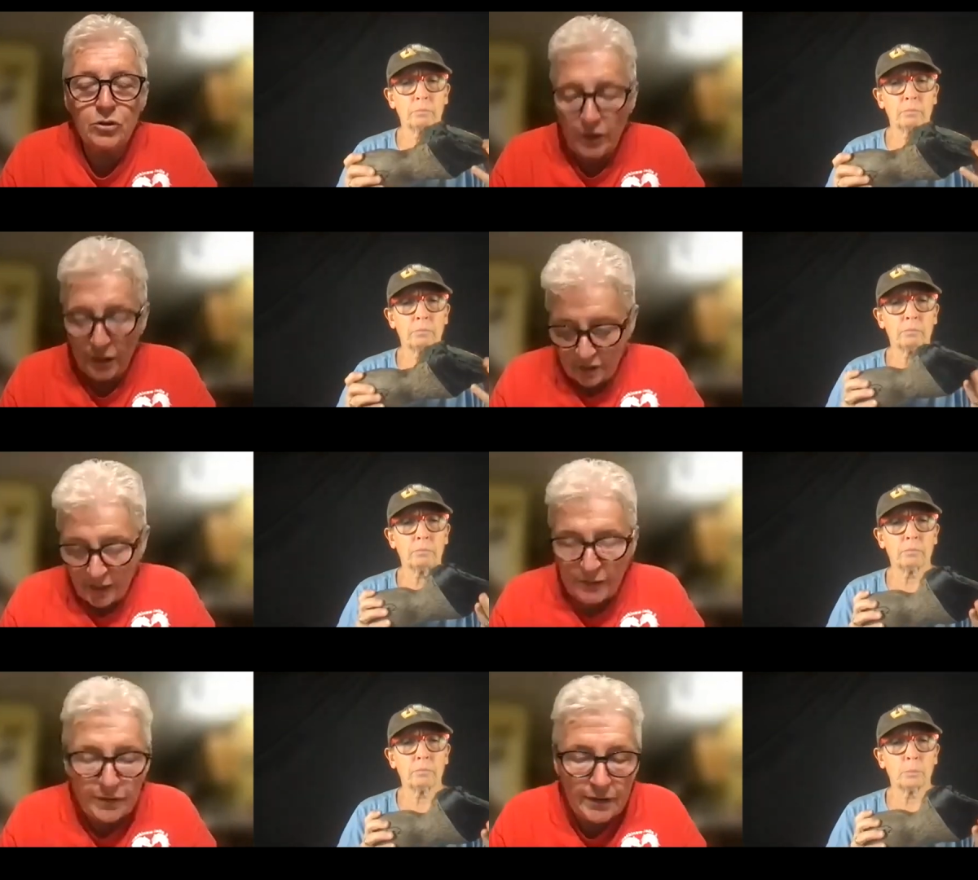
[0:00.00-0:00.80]
Speaker 1: can,
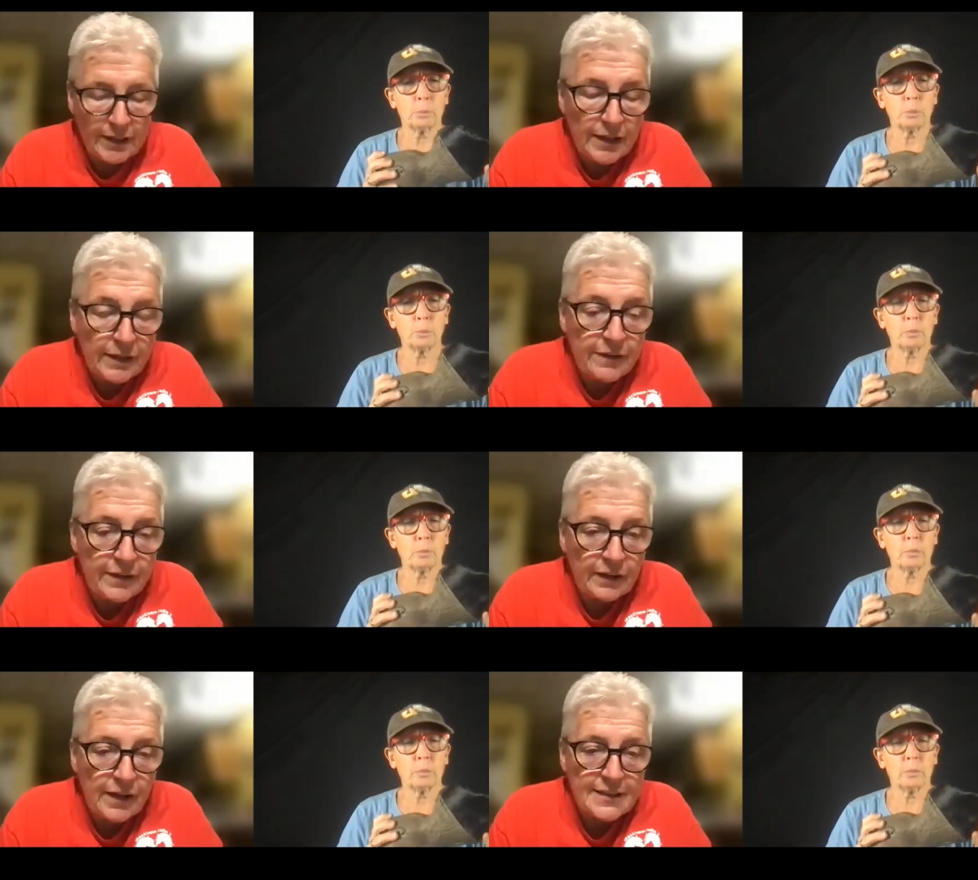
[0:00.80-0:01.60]
and and even
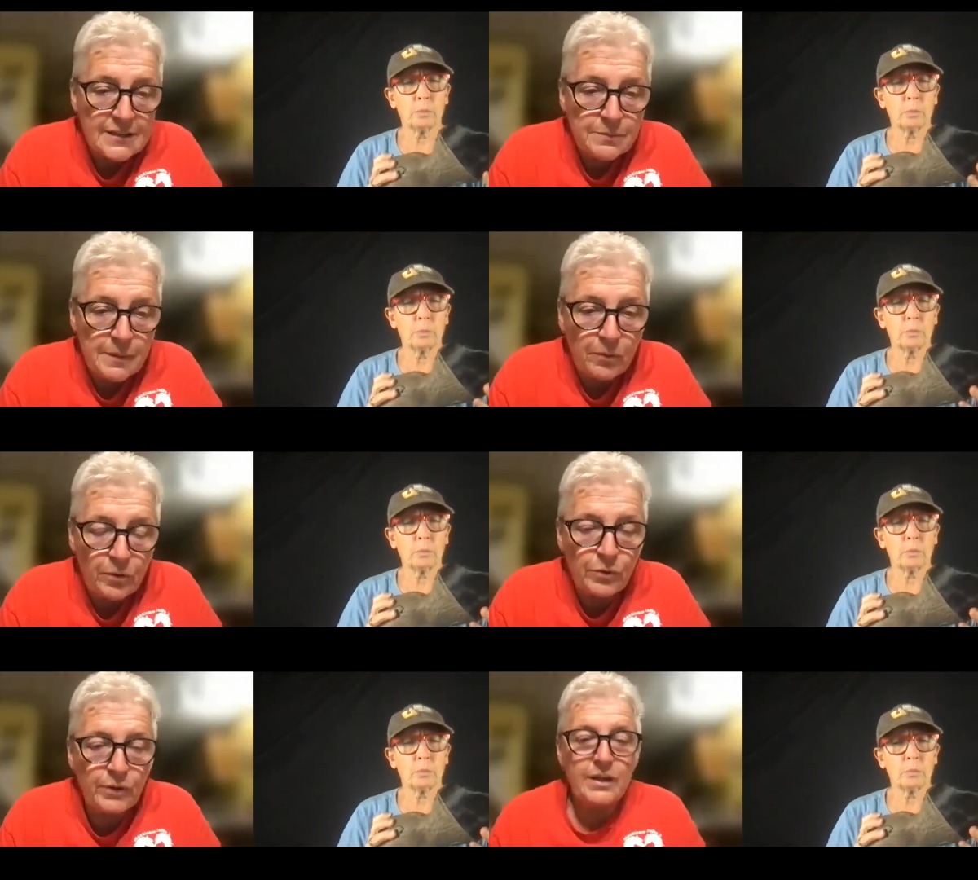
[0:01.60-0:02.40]
in the classes, people
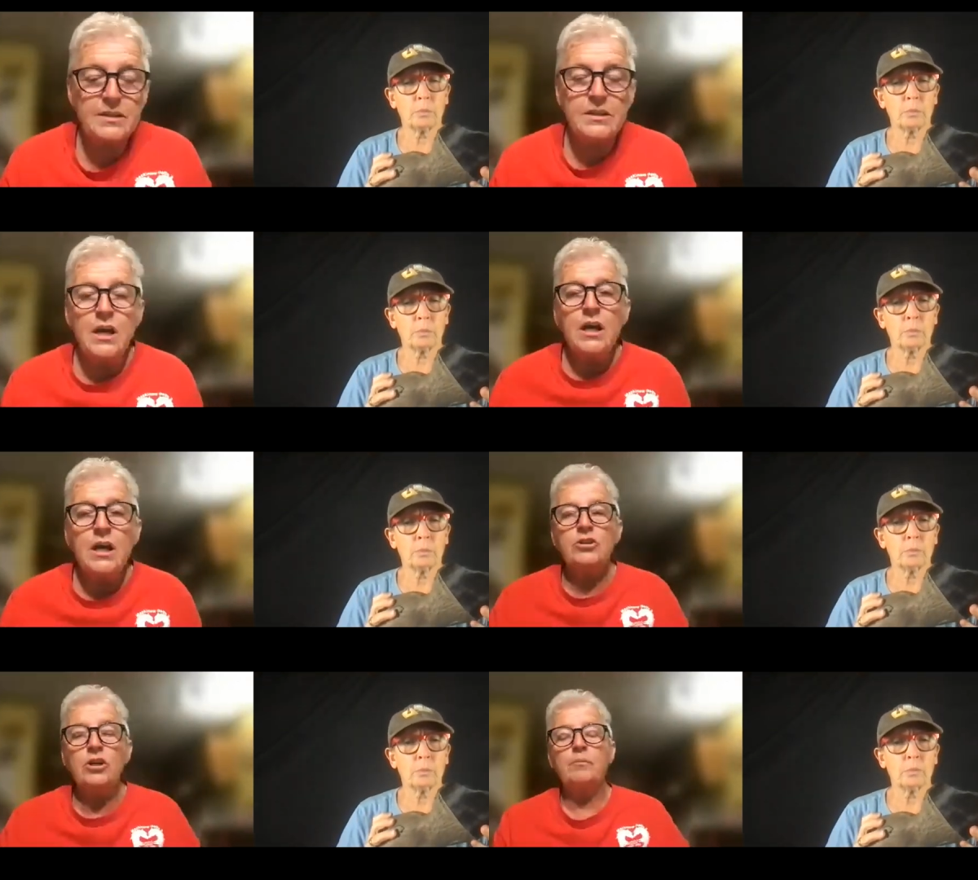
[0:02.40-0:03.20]
are doing this.
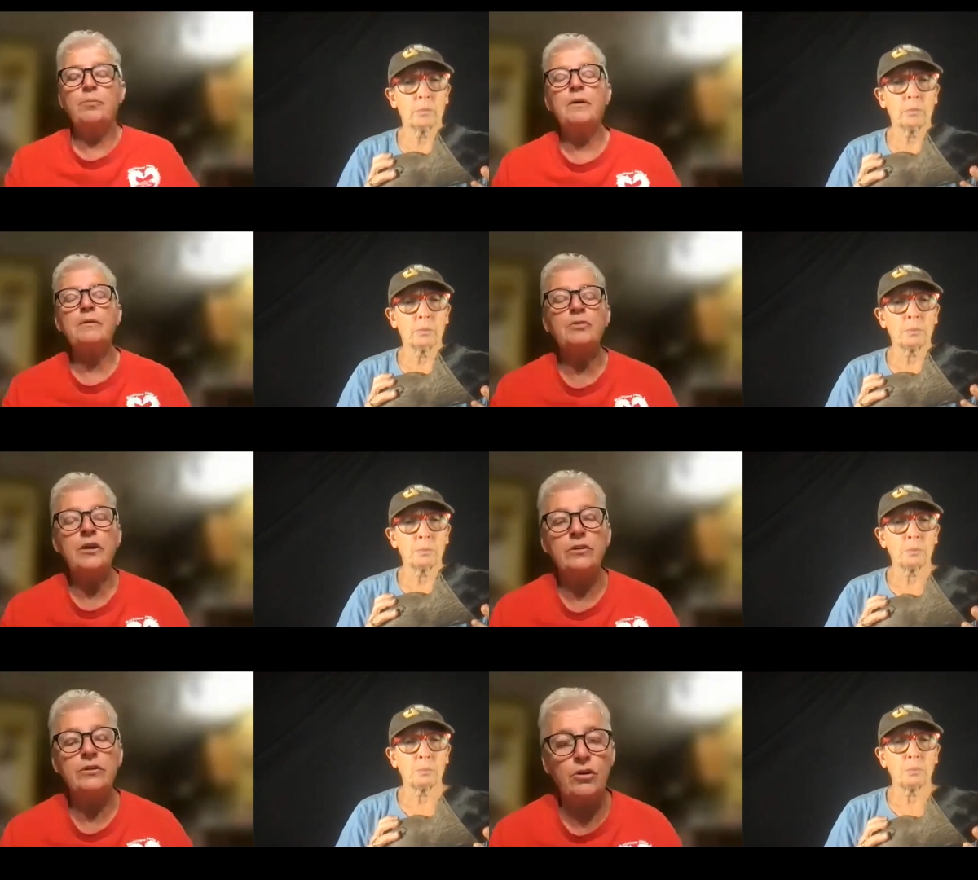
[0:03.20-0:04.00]
So you can put it
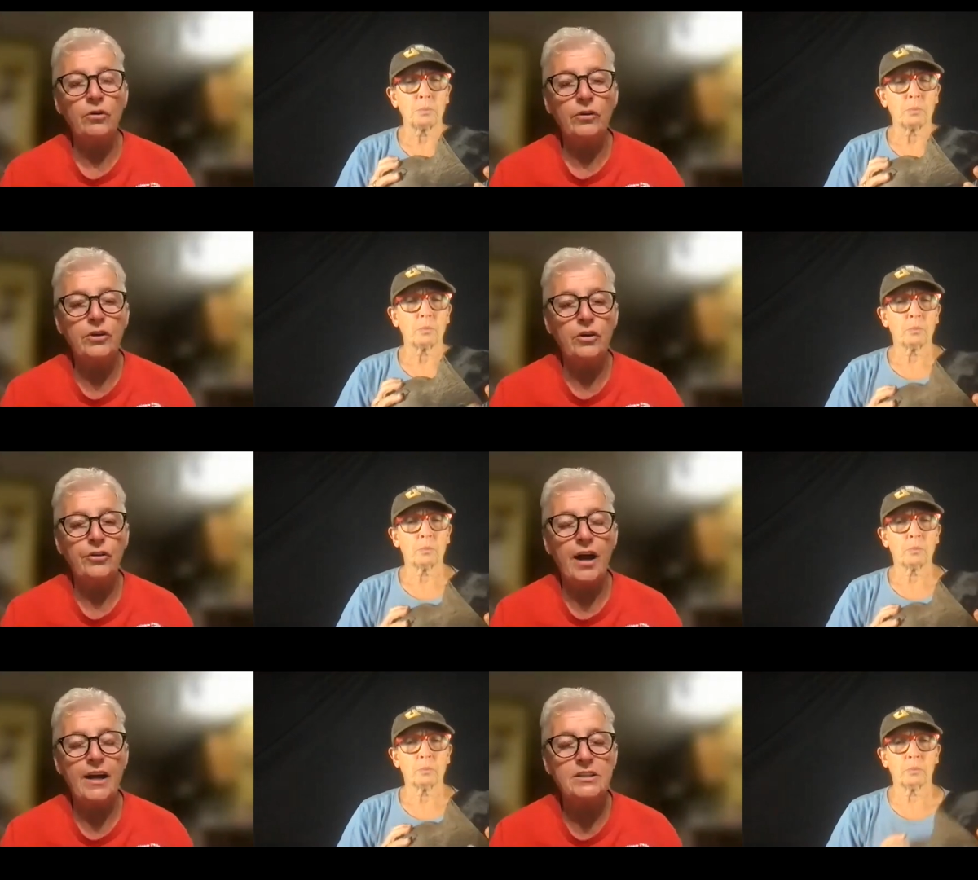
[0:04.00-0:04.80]
between your your
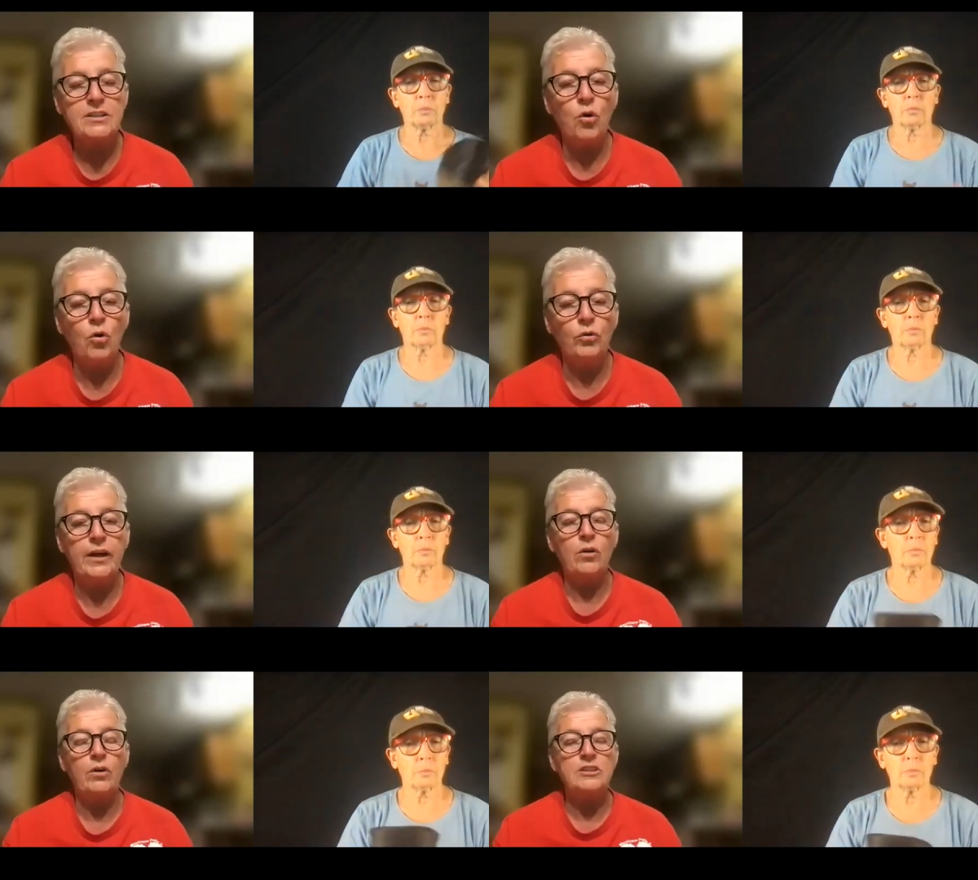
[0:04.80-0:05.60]
thighs to hold
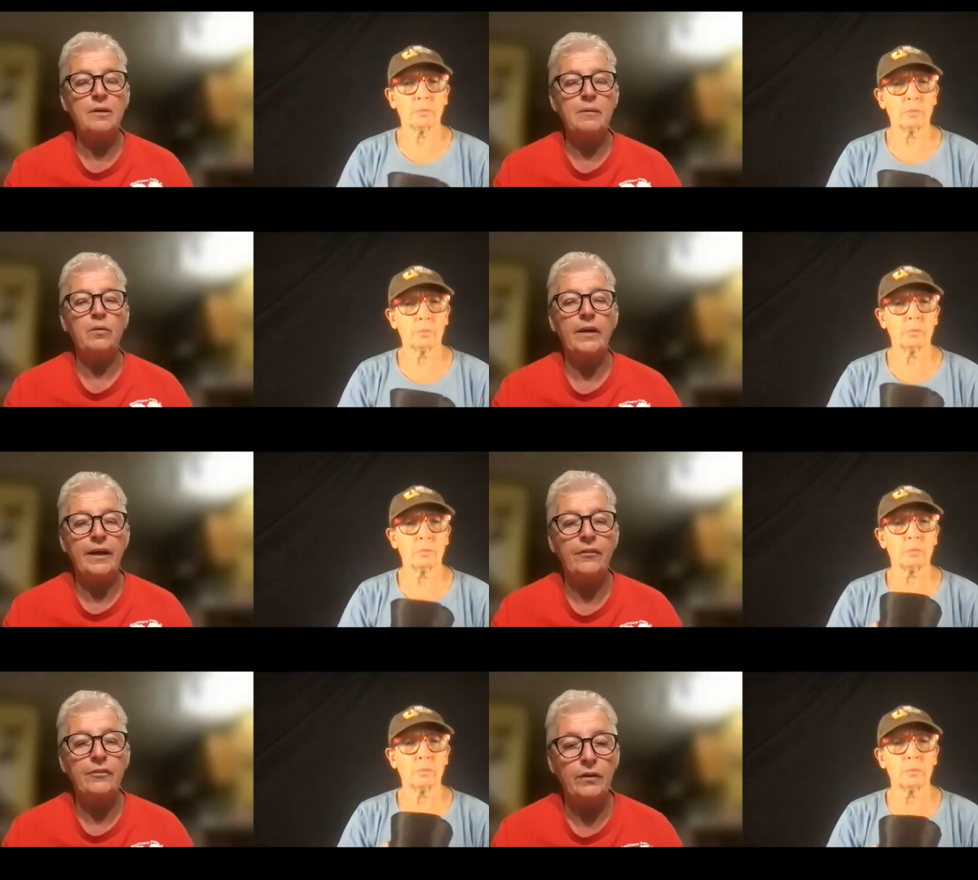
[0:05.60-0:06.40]
it, or some people lay
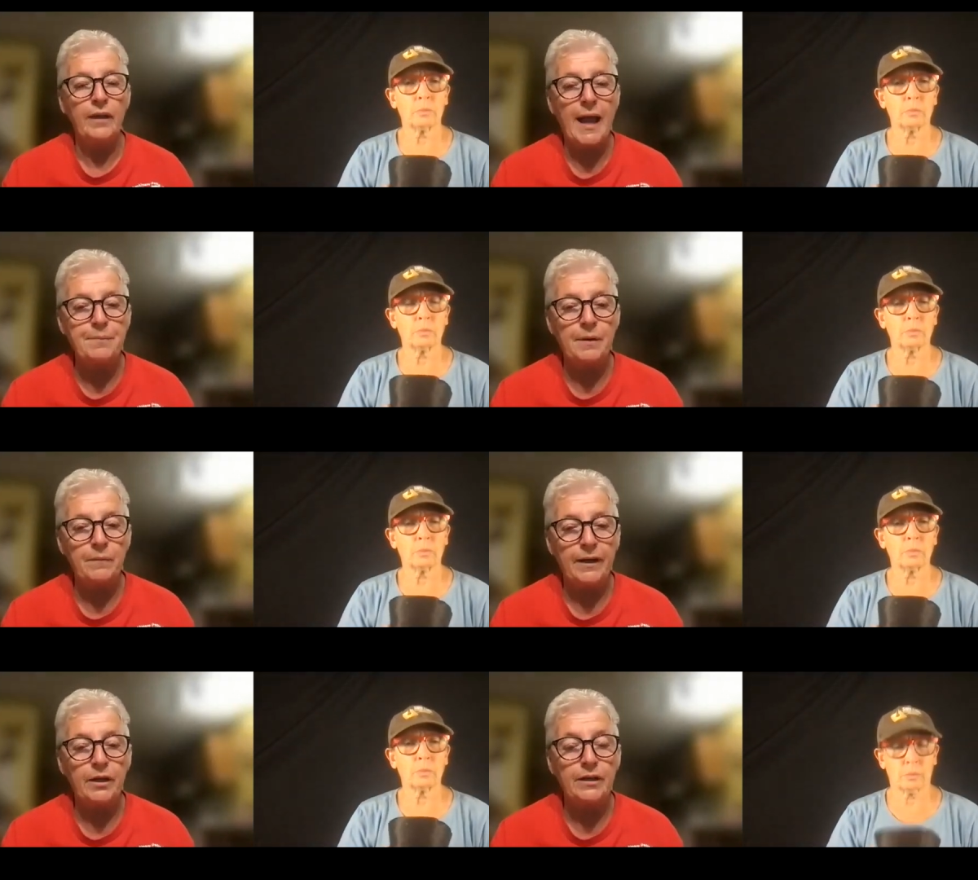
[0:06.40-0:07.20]
it on their lap and
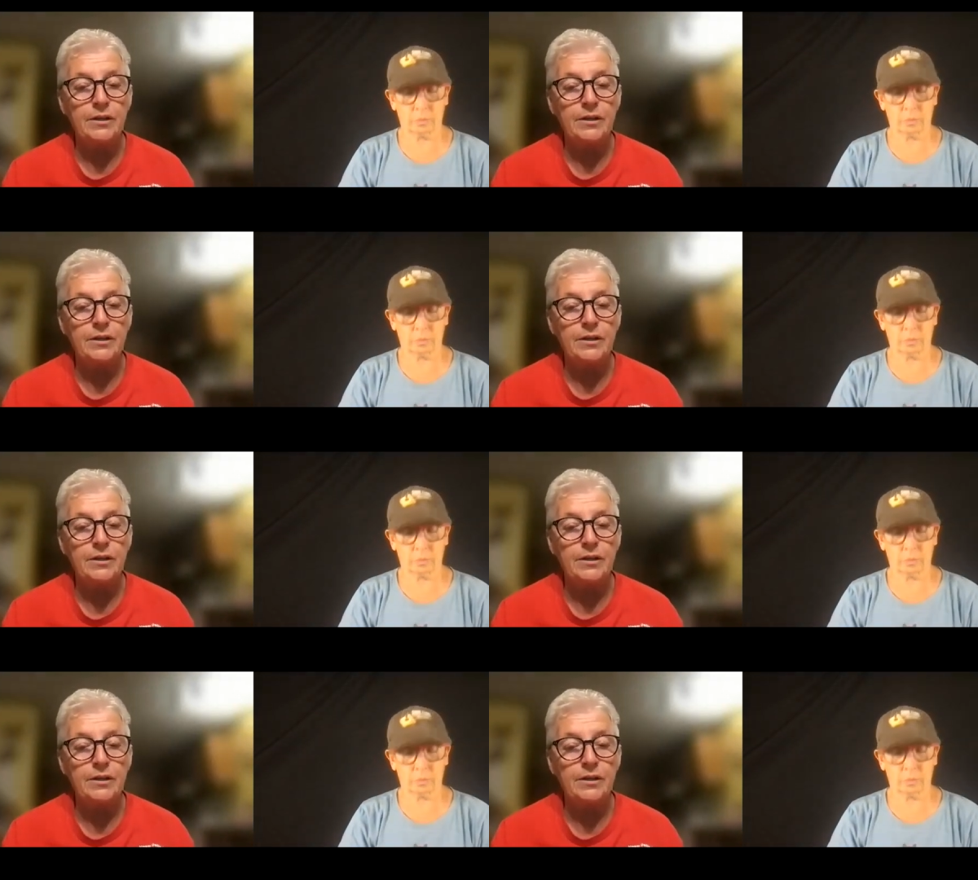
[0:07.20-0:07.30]
like, and